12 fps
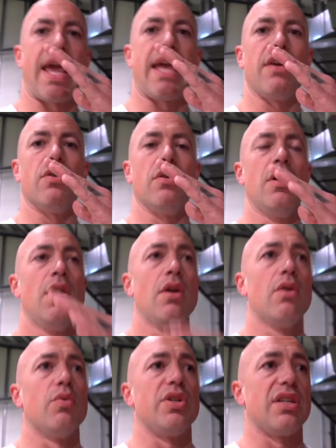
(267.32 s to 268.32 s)
angle,
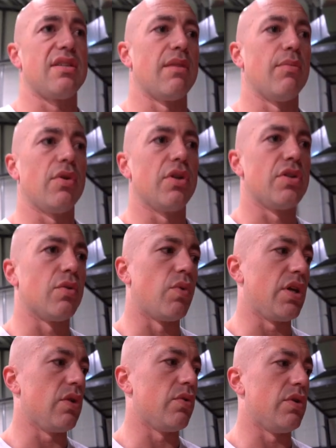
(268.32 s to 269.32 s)
which is similar to
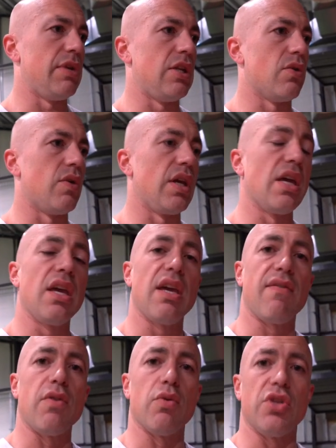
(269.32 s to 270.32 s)
what you would be doing
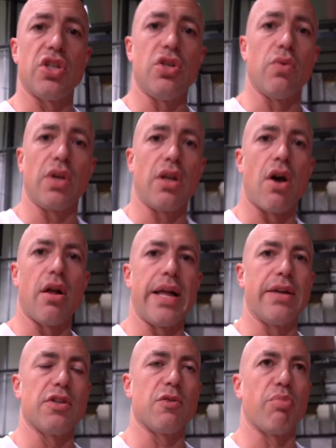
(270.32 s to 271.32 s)
if you were just doing an
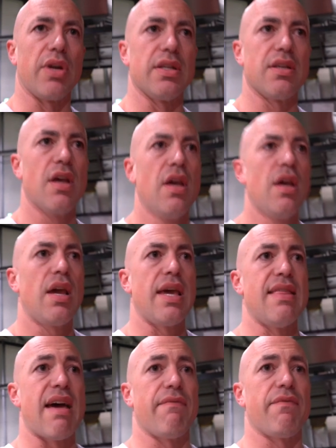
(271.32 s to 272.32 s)
all-out sprint
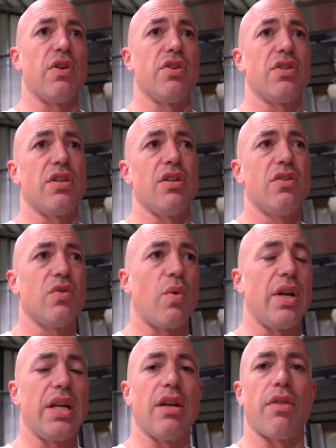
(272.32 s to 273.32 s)
in that first
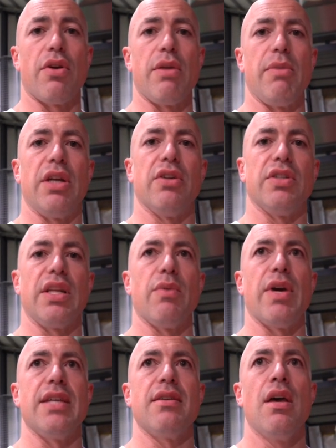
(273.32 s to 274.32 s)
20 to 30 meters
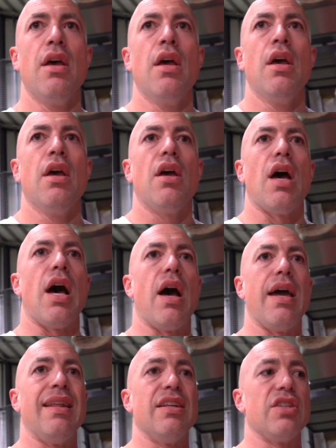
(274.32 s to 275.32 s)
anyways.
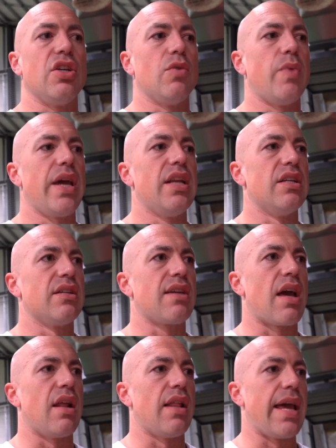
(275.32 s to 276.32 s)
And it's a good way to just
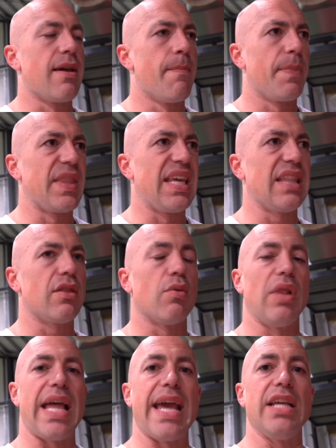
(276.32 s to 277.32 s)
kinda like get the
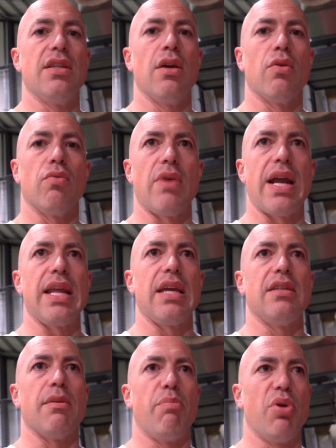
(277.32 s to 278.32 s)
legs
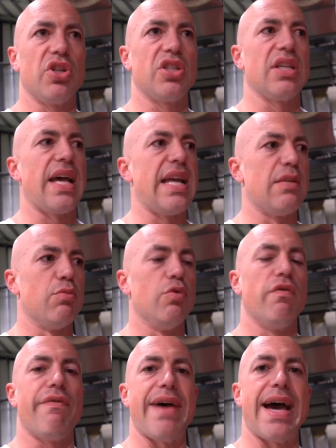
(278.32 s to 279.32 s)
ready to push sleds,
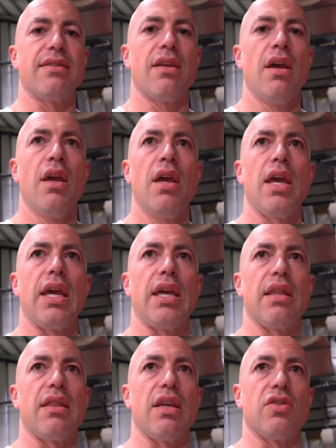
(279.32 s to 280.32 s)
move fast, and
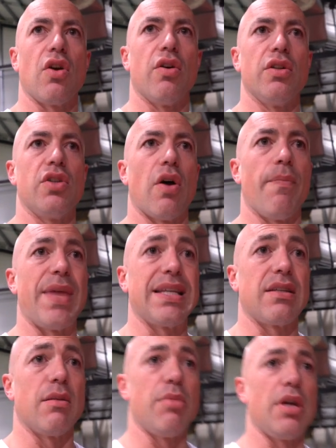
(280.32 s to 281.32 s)
get things going. So
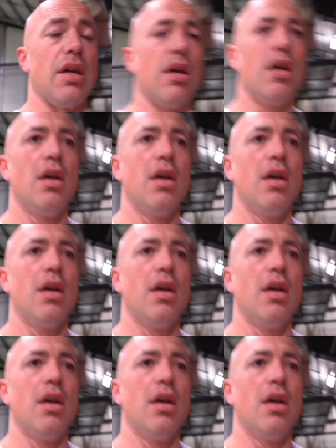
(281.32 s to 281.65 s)
that's gonna be